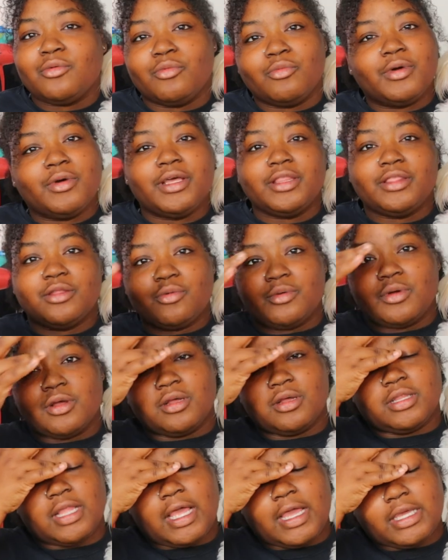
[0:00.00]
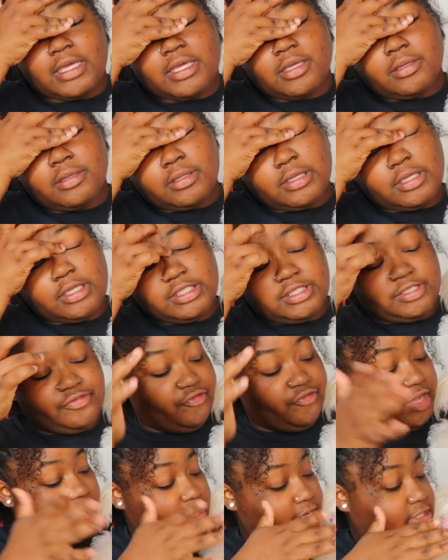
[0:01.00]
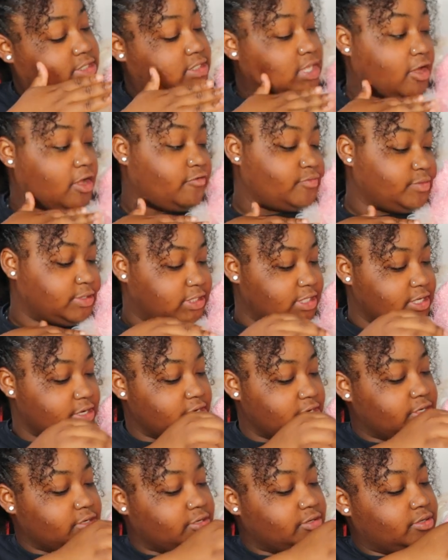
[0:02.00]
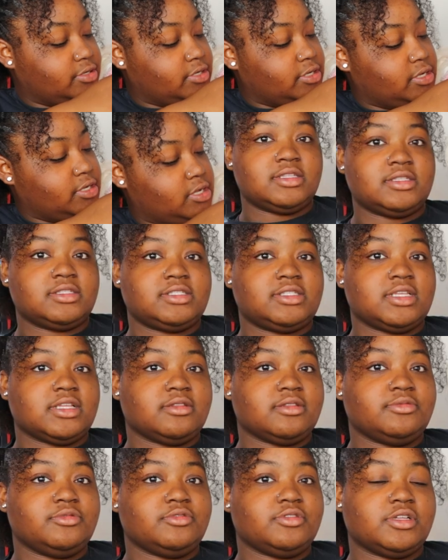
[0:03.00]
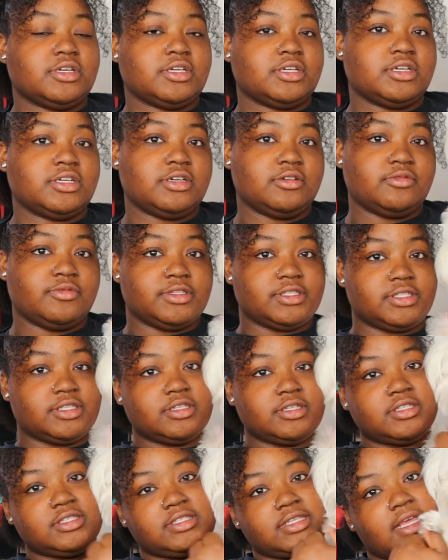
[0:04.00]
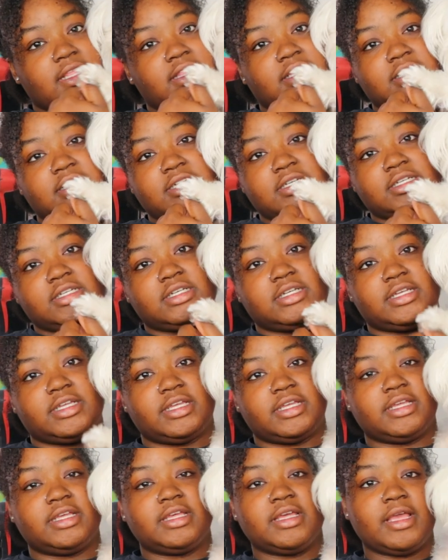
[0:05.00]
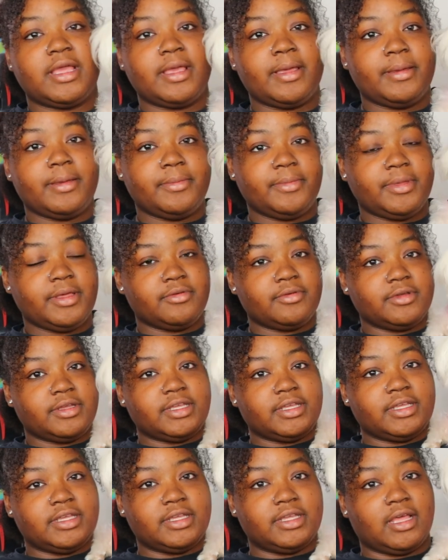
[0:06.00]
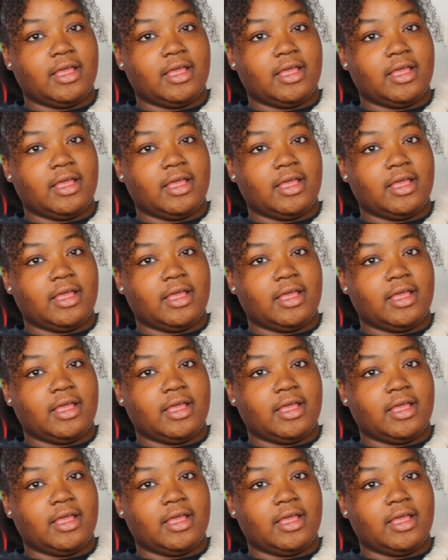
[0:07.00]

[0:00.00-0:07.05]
what in the world? Like it's very soft material. I'm telling you look good, Winter. So I look good. Period.